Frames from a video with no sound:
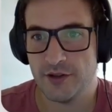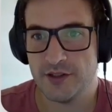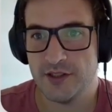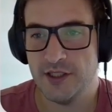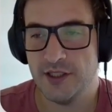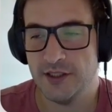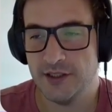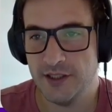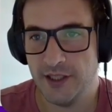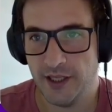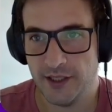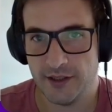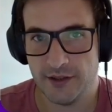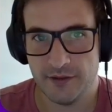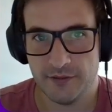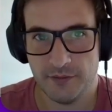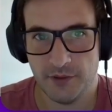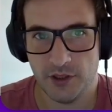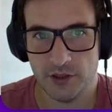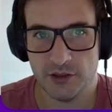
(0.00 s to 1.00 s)
see it yet
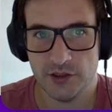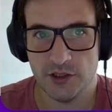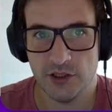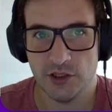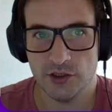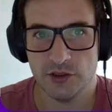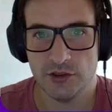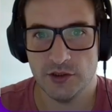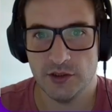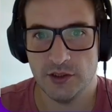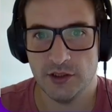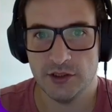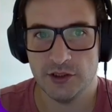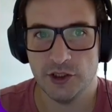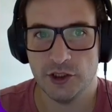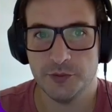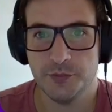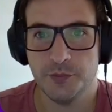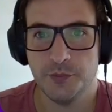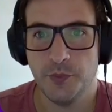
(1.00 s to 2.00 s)
because it's
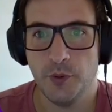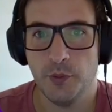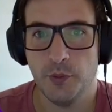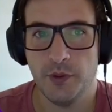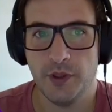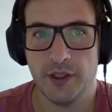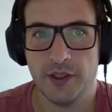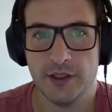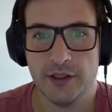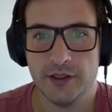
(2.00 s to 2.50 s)
not public.